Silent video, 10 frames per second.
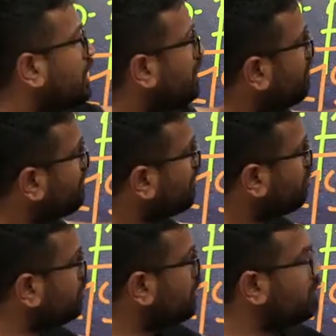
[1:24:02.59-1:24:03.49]
Even when
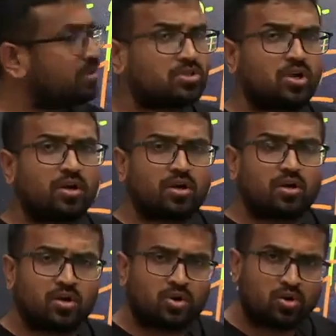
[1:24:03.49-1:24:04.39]
both the numbers are
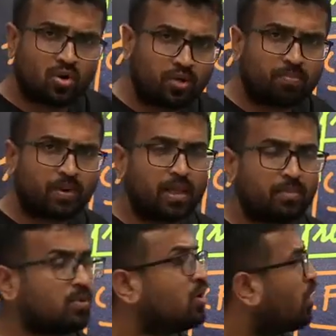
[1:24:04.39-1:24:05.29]
non-prime,